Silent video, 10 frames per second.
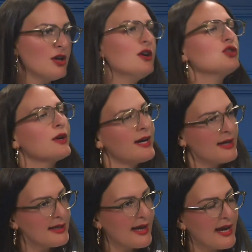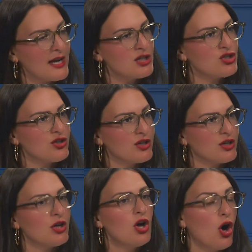So I kind of gauge
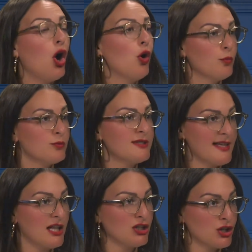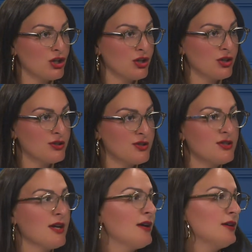the home seller's
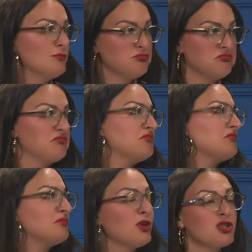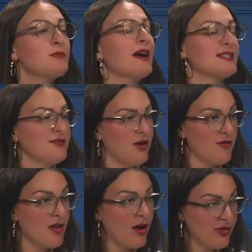perspective
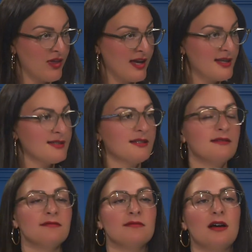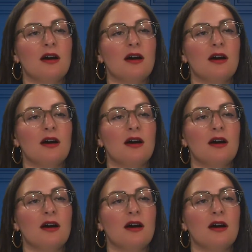on things and